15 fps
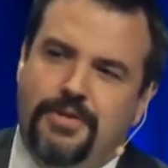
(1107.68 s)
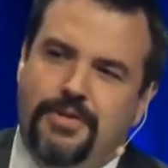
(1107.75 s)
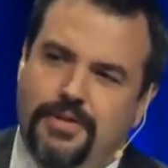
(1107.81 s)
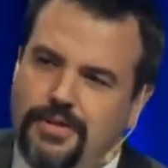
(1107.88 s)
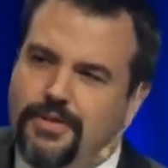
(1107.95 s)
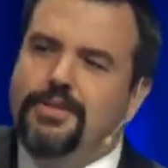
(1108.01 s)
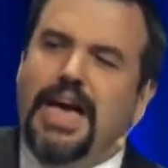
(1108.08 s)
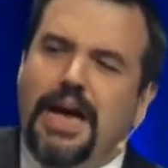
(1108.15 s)

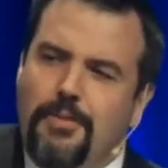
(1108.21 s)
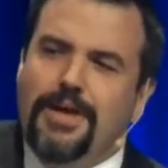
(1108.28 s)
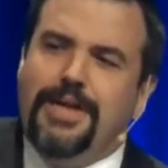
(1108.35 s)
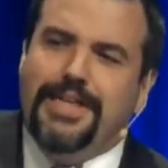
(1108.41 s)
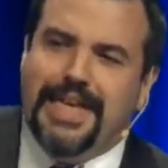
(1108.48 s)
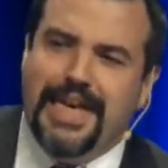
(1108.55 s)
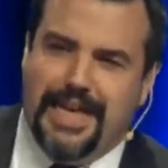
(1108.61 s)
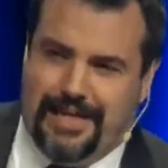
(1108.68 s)
Do that one
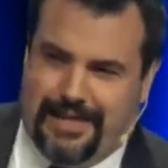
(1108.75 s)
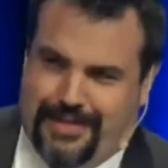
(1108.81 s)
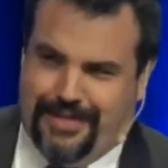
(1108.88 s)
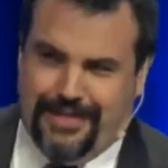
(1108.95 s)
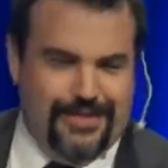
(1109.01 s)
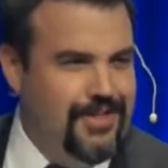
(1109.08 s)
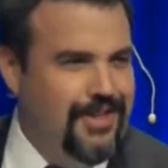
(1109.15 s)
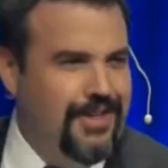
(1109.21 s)
again.
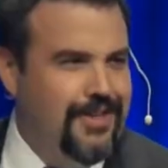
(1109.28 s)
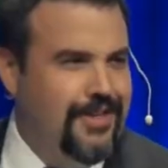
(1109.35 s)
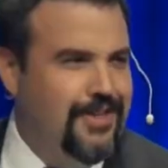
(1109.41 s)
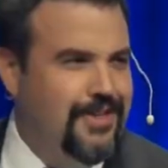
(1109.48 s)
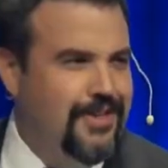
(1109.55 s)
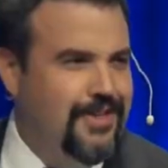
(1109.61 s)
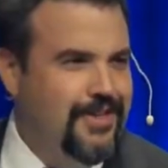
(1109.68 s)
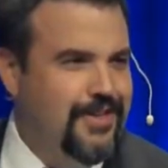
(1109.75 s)

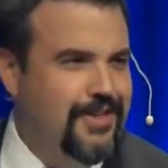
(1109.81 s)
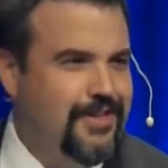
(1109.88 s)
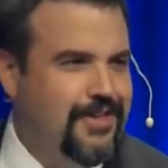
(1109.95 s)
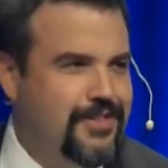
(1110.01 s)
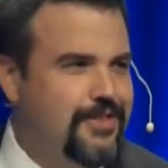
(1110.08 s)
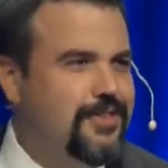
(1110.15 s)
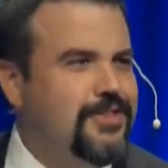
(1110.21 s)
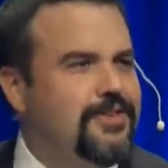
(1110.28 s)

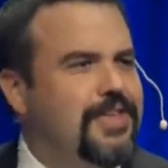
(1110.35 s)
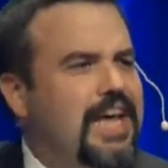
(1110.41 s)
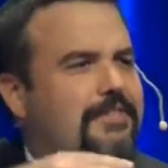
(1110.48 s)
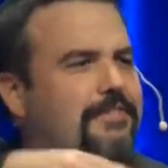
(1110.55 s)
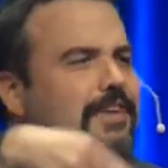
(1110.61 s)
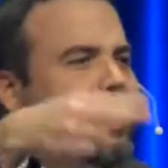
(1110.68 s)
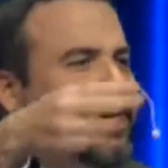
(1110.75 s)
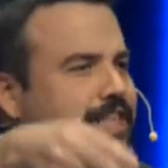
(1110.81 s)
Do
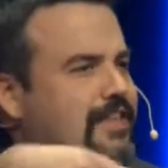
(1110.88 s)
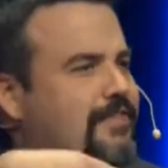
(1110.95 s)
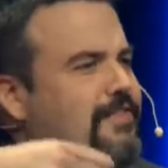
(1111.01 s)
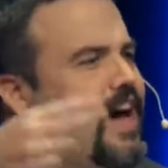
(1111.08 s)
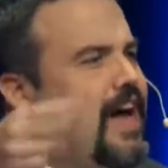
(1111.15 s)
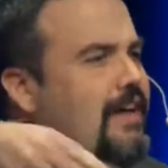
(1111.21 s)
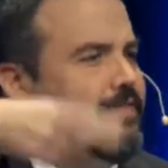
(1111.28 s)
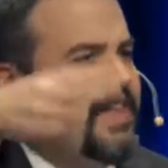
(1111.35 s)
that feeding the
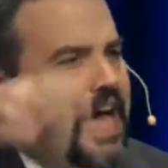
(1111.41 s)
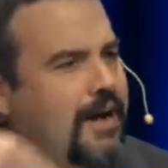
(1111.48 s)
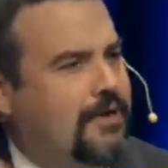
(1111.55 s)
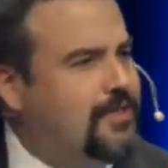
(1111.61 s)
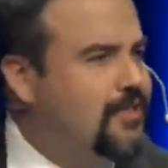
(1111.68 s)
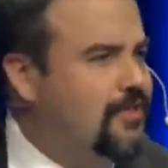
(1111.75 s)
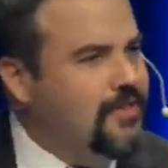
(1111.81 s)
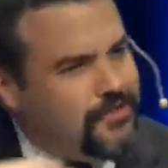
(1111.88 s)
5,000.